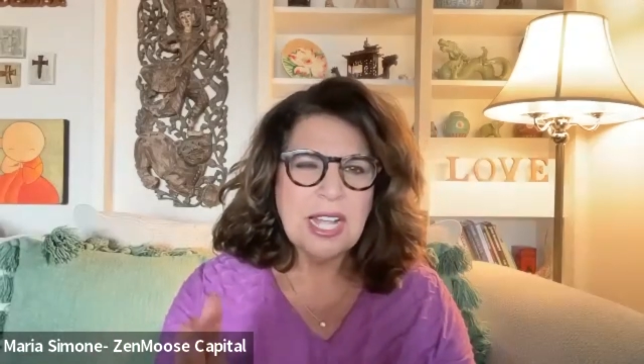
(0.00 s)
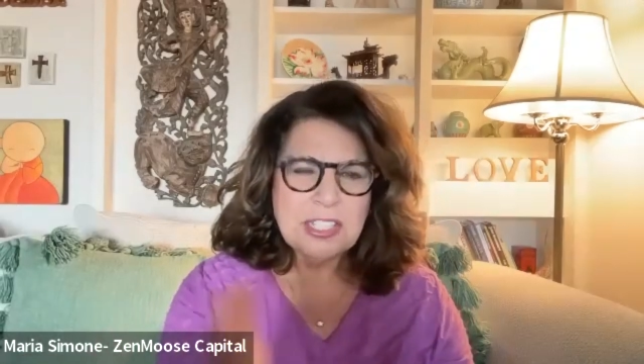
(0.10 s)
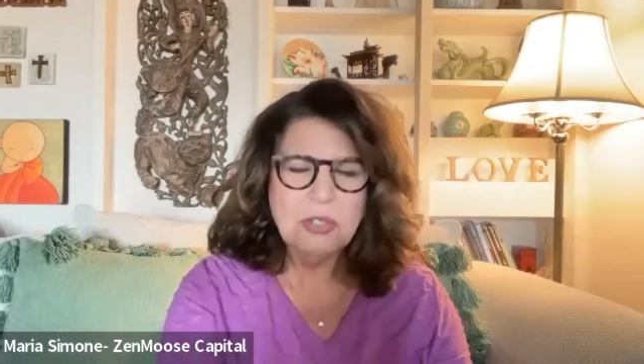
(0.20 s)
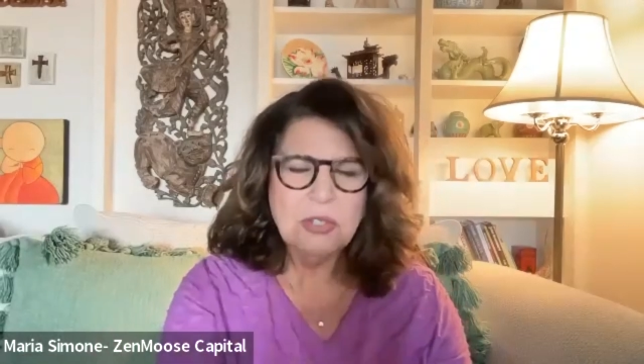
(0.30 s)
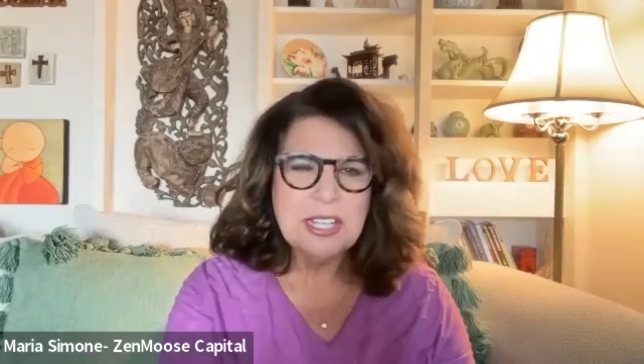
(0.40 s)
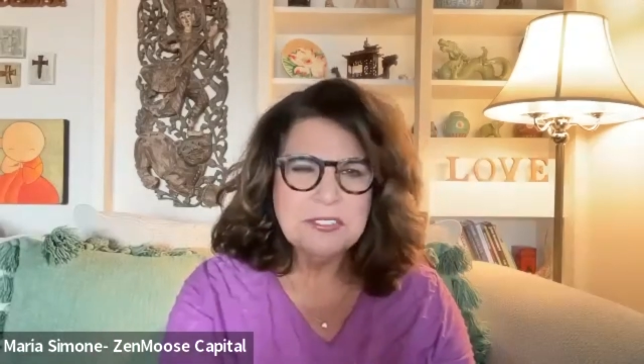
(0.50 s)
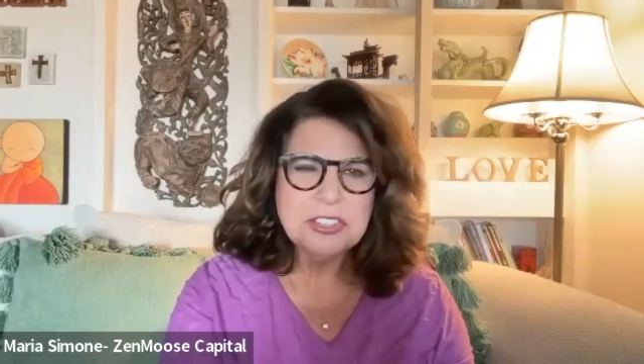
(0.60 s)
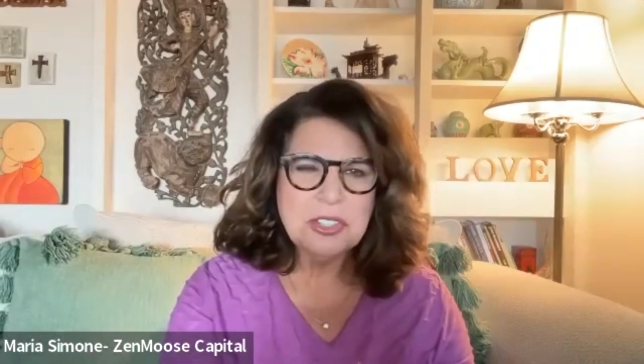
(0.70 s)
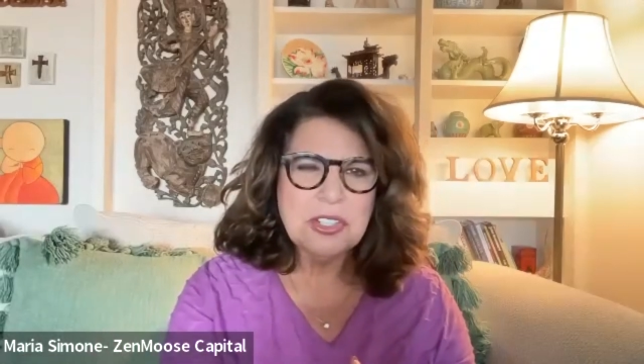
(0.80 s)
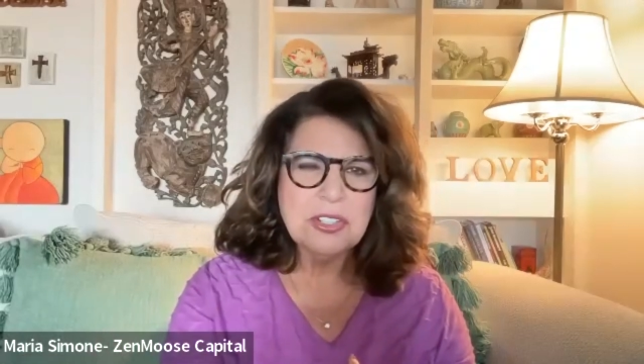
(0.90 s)
I know the
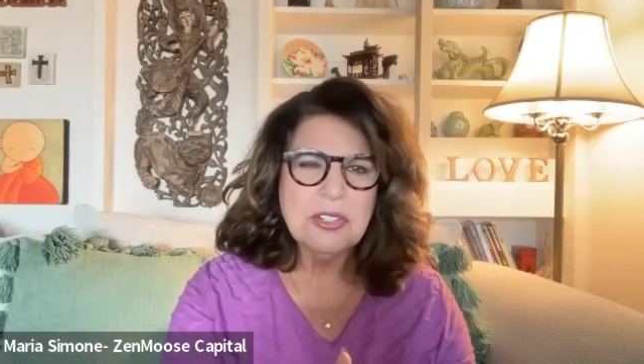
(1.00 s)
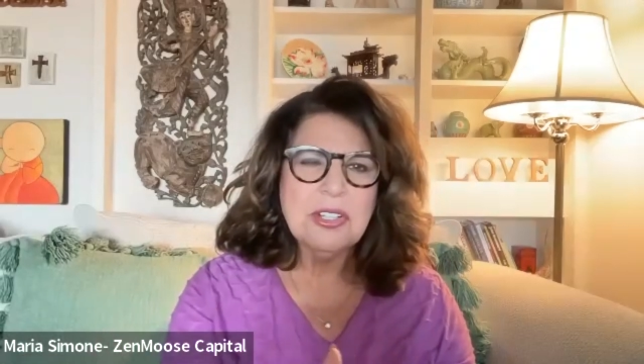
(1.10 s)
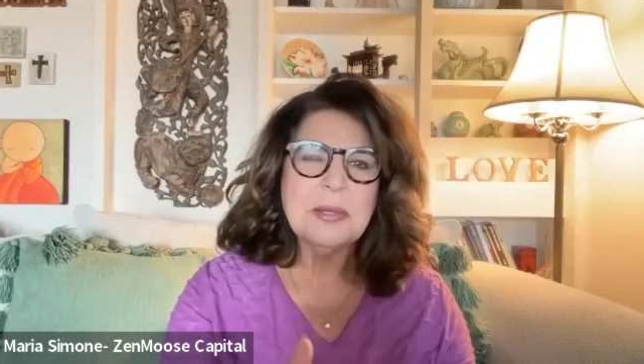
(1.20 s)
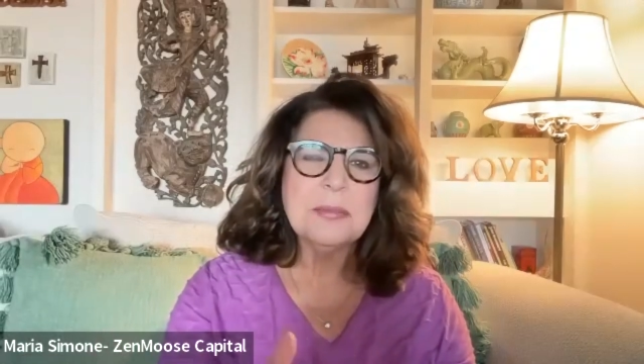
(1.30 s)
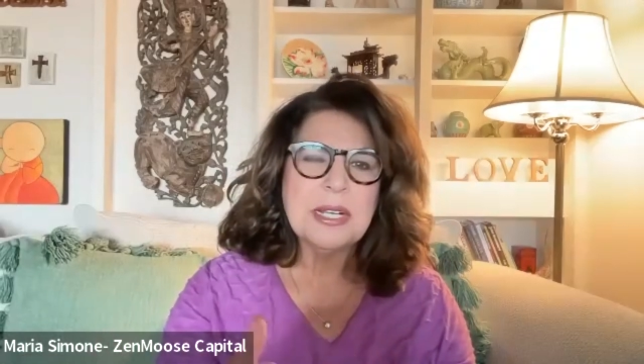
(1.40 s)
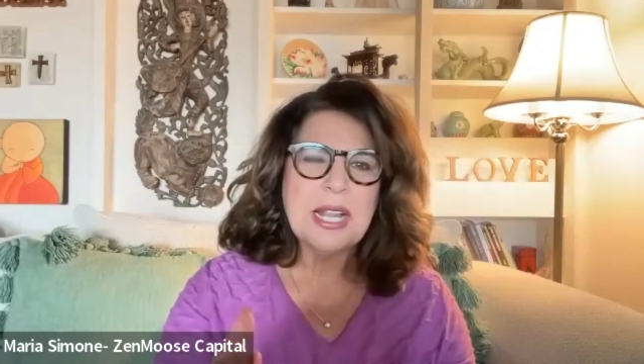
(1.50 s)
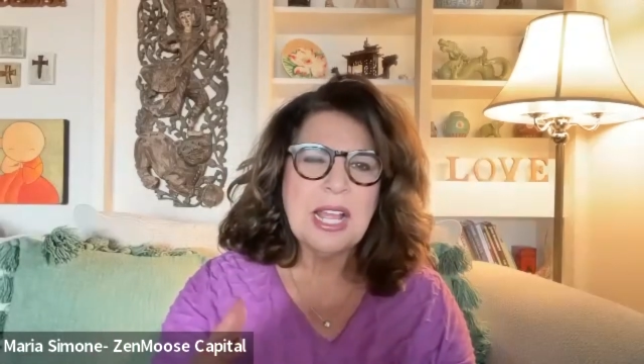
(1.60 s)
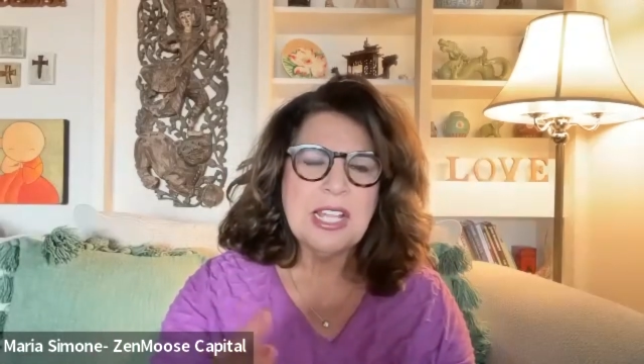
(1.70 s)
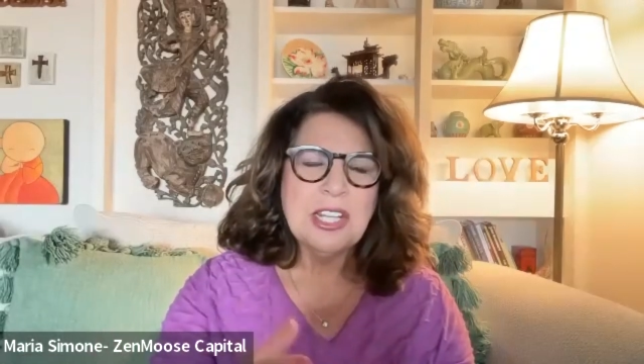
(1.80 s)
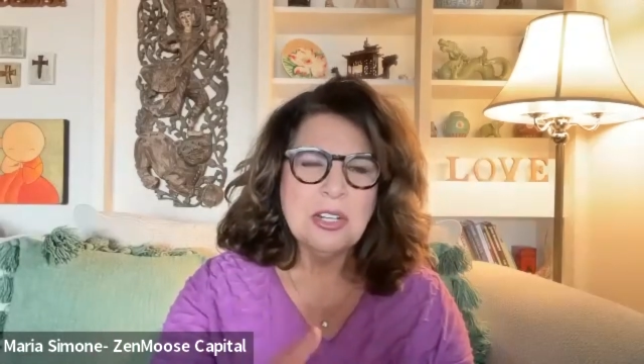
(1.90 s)
gifts started early, but,
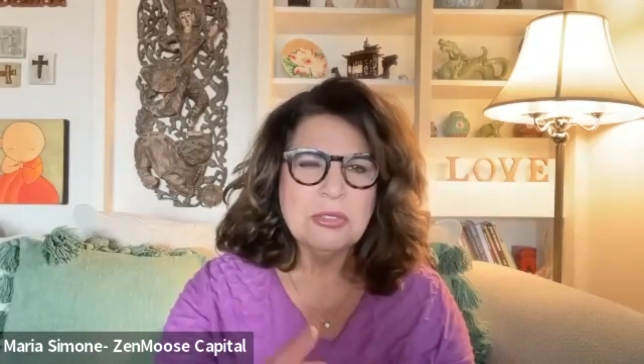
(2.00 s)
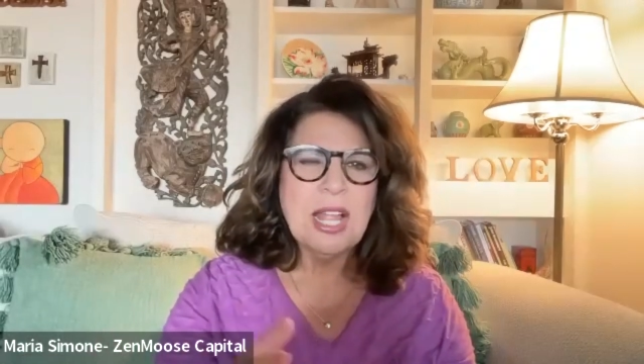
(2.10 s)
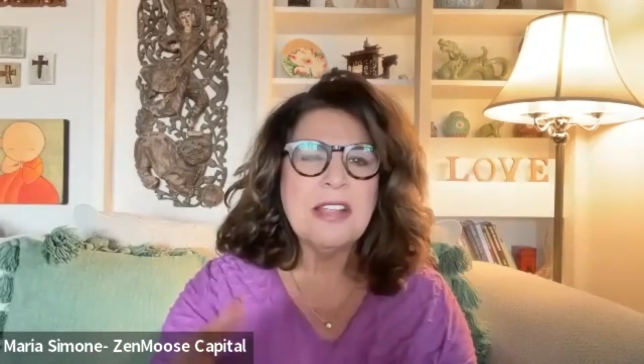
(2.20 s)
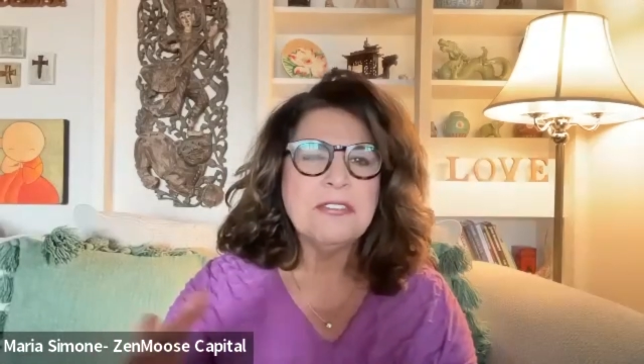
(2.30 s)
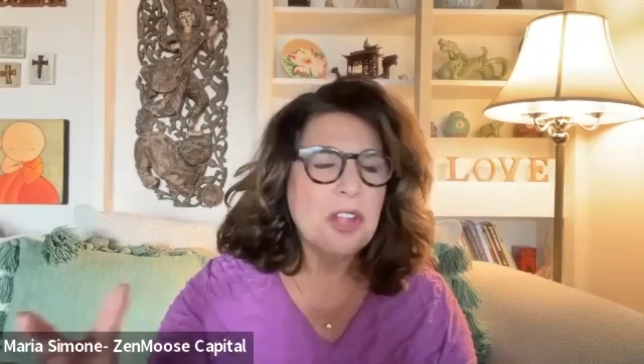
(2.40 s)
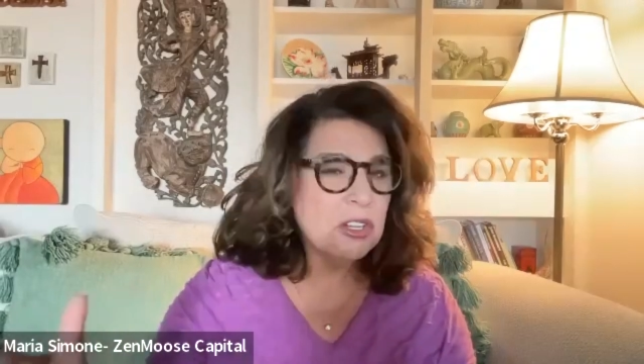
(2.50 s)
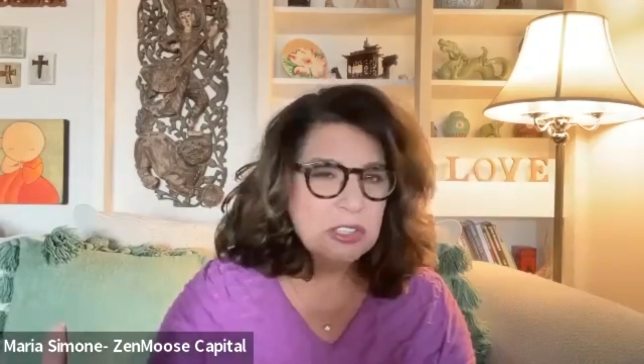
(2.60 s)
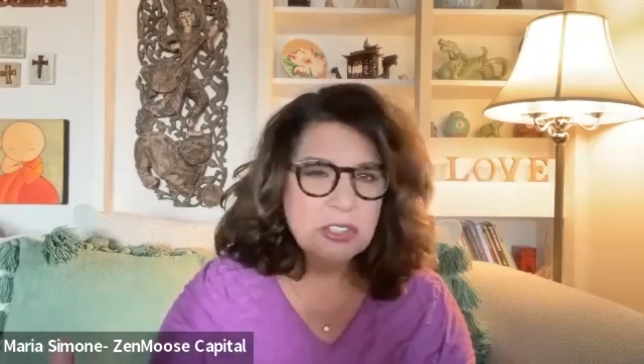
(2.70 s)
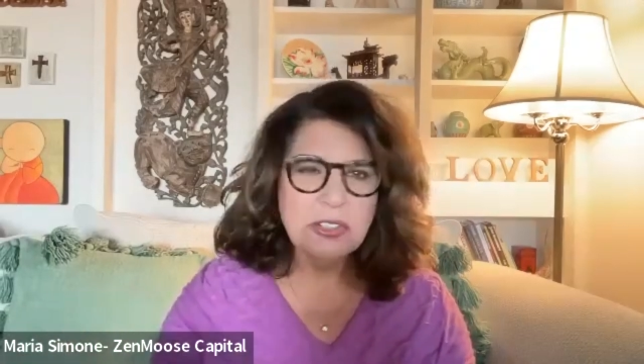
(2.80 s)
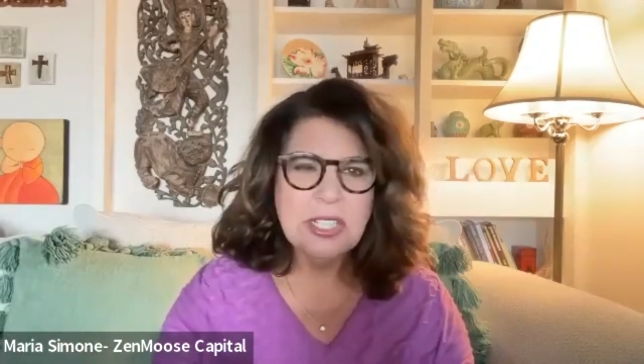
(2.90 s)

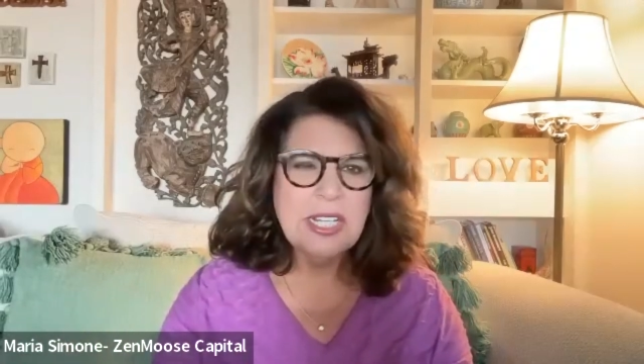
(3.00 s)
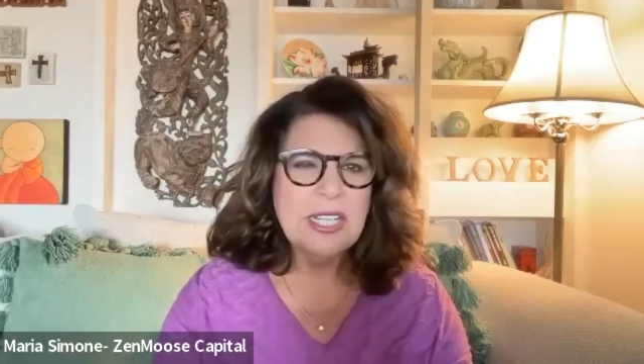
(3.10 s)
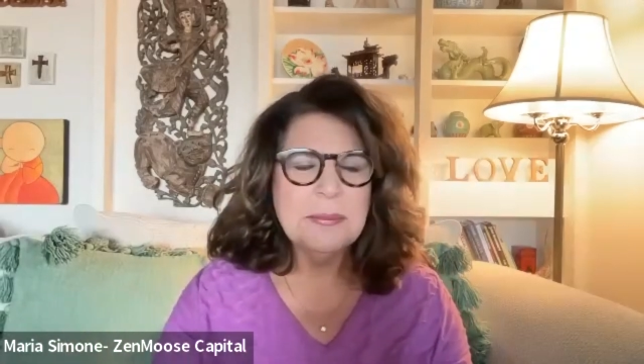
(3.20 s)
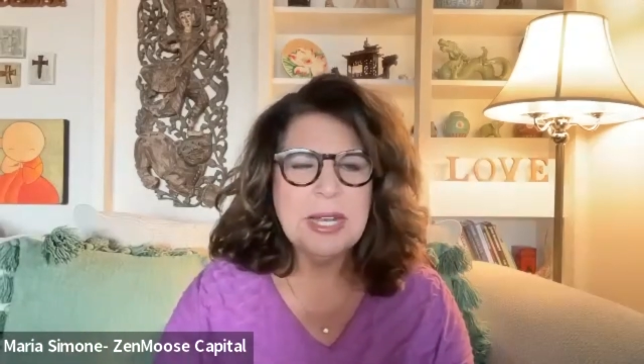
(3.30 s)
lifelong learning?